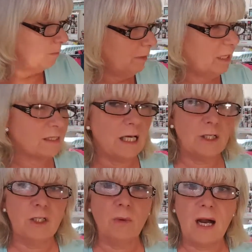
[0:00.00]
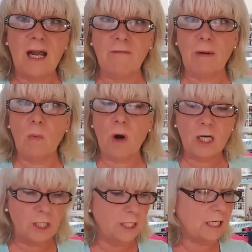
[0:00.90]
Because I have my
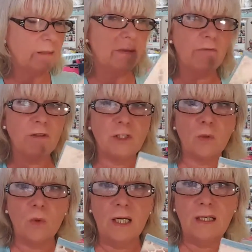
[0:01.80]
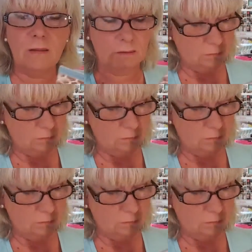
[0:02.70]
washi tape inventoried,